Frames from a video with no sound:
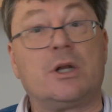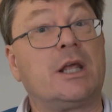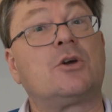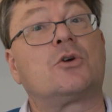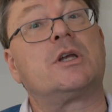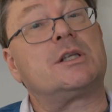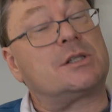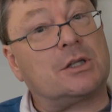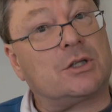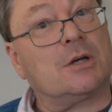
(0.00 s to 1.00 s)
will
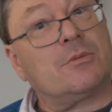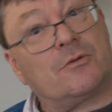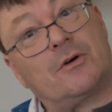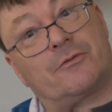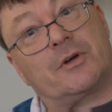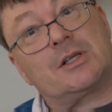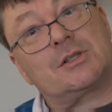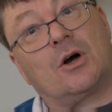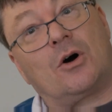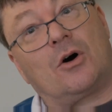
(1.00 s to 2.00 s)
increase the term of
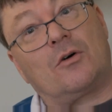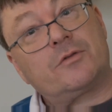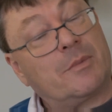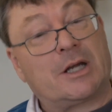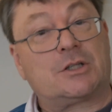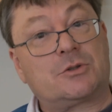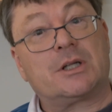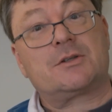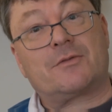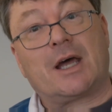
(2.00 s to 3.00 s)
office of the
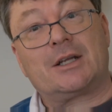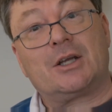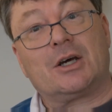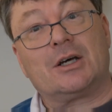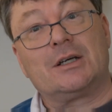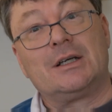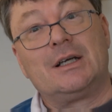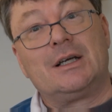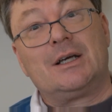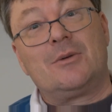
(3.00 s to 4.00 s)
magistrates of that year,
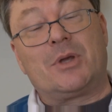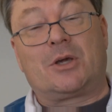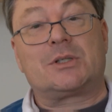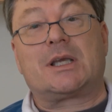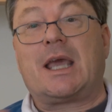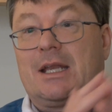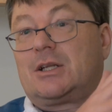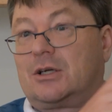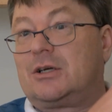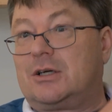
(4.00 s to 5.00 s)
because again,
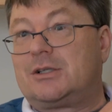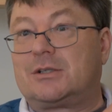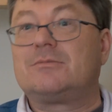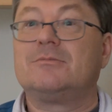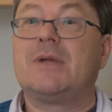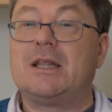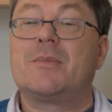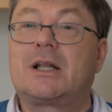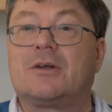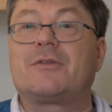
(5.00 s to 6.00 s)
it occurs in
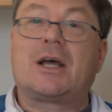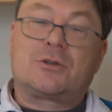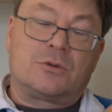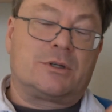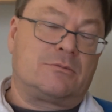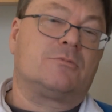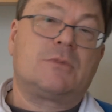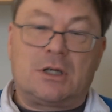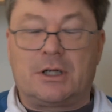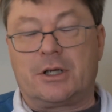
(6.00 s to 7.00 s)
the middle of that or
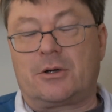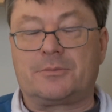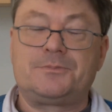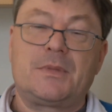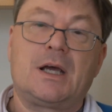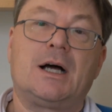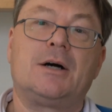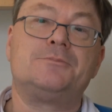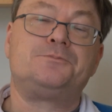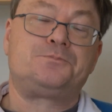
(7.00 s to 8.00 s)
early on.
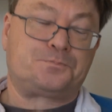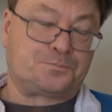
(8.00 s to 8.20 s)
And